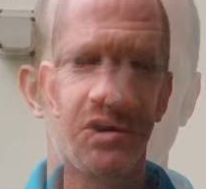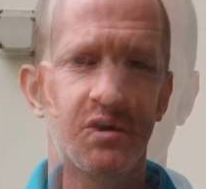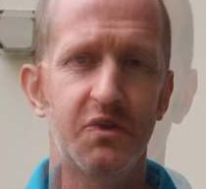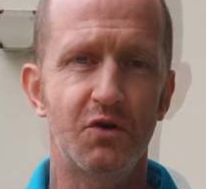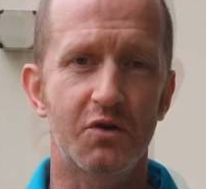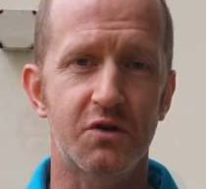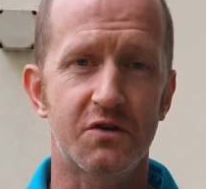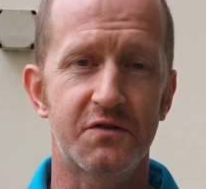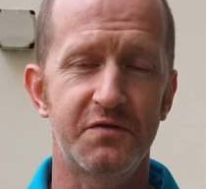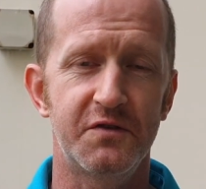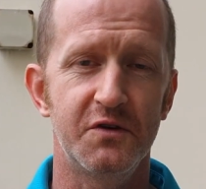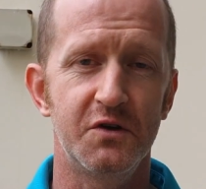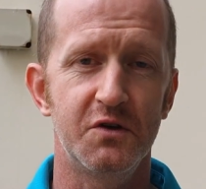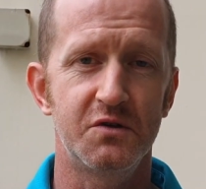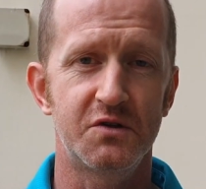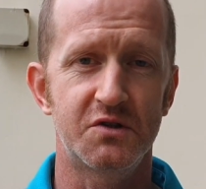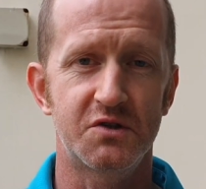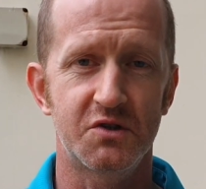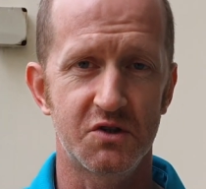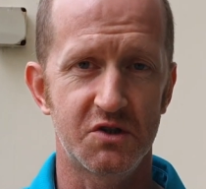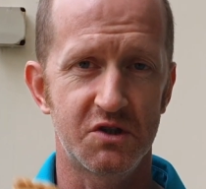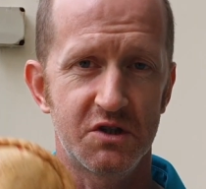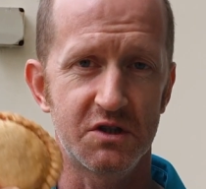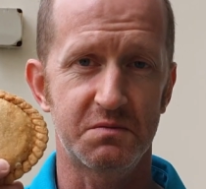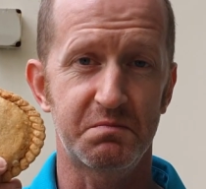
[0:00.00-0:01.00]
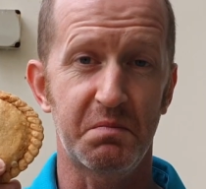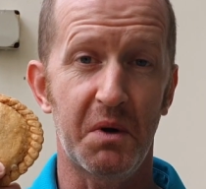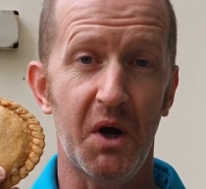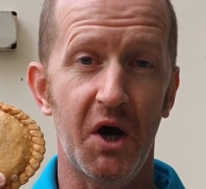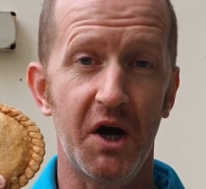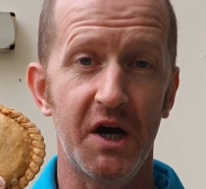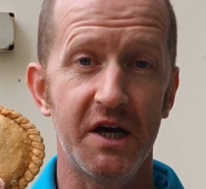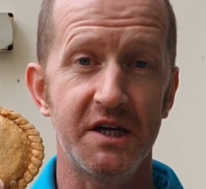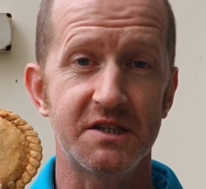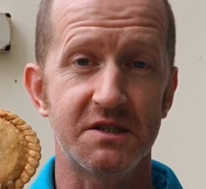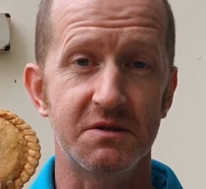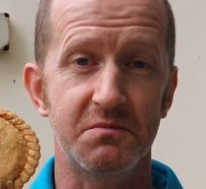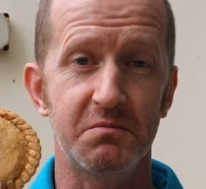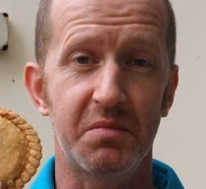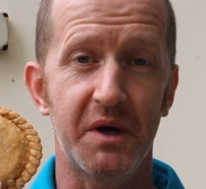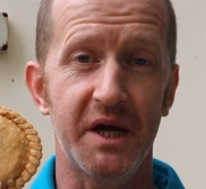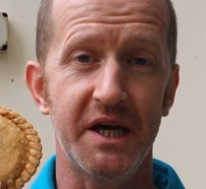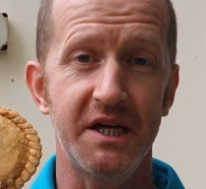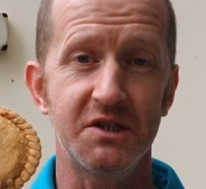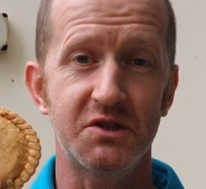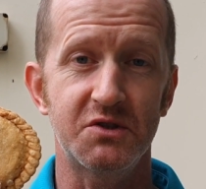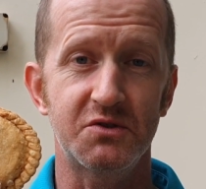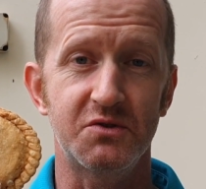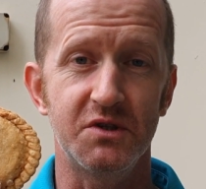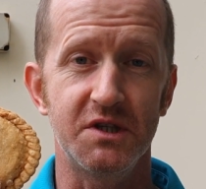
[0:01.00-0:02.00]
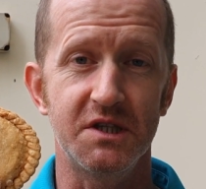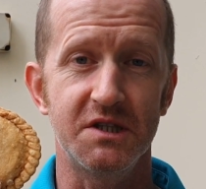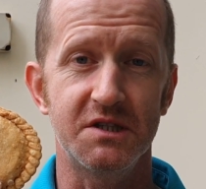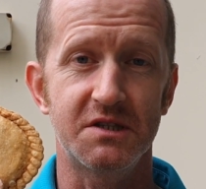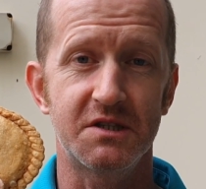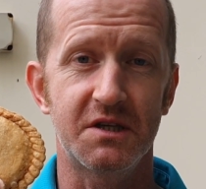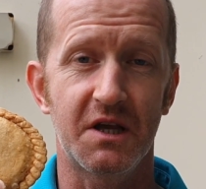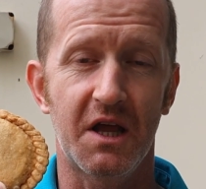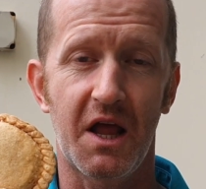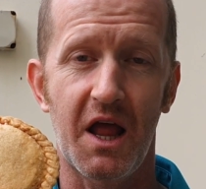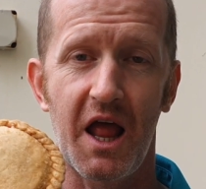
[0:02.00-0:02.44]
Cooked foods such as pies and pastries